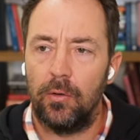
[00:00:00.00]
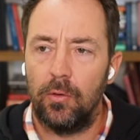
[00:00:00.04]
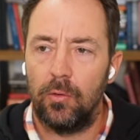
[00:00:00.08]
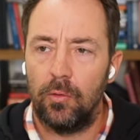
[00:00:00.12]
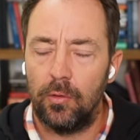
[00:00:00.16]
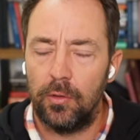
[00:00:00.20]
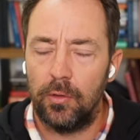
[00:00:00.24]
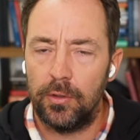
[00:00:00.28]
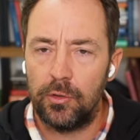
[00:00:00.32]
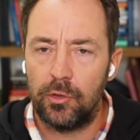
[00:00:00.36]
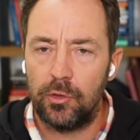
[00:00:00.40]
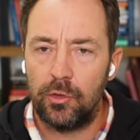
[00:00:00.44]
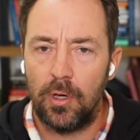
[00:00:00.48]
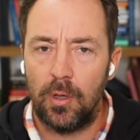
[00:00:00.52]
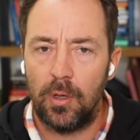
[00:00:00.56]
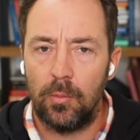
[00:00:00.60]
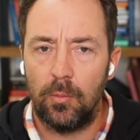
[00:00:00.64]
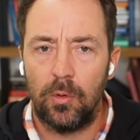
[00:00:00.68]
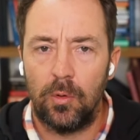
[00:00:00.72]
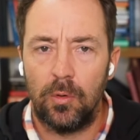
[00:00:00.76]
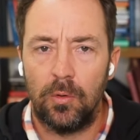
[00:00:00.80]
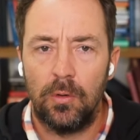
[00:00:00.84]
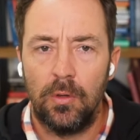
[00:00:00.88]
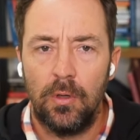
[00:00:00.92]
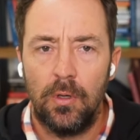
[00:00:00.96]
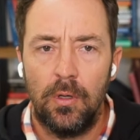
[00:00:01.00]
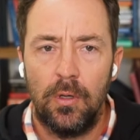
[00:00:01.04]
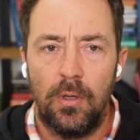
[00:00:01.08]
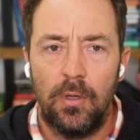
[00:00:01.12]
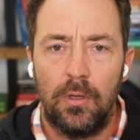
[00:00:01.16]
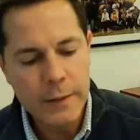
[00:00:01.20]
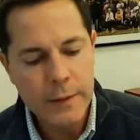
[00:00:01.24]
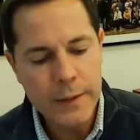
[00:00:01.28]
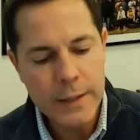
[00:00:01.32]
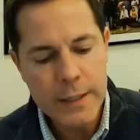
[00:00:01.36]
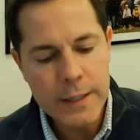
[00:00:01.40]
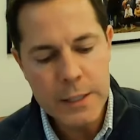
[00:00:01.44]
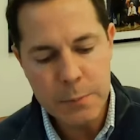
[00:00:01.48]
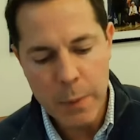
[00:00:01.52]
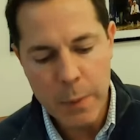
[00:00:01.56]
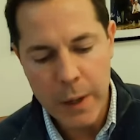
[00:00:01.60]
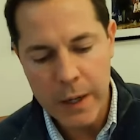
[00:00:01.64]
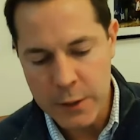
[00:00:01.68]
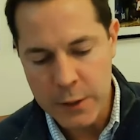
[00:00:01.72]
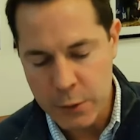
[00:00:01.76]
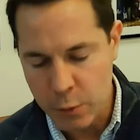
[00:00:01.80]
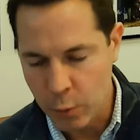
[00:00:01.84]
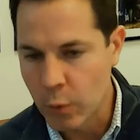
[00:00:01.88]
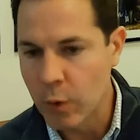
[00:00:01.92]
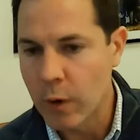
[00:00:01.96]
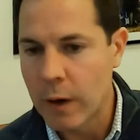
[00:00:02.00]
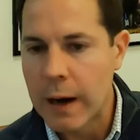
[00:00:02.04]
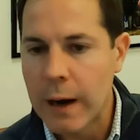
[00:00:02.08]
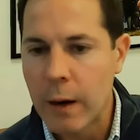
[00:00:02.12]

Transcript: or in trouble these banks were